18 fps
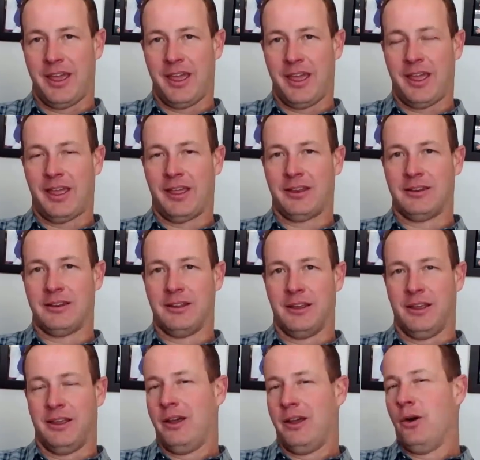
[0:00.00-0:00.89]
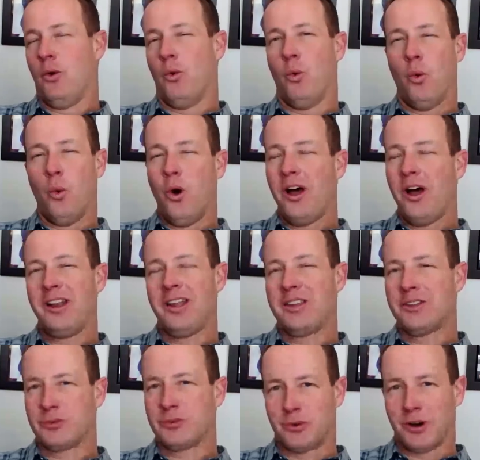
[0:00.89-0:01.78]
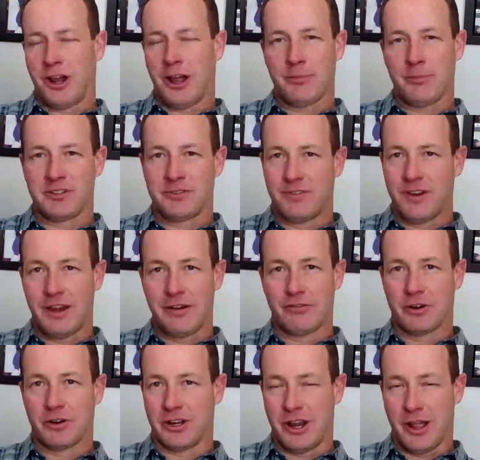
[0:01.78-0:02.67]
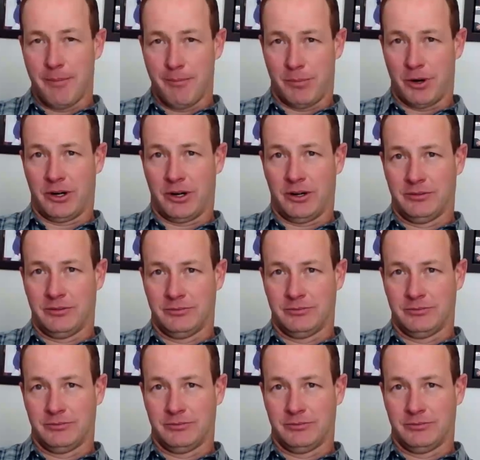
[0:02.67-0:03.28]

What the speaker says: And what is Rob's favorite number?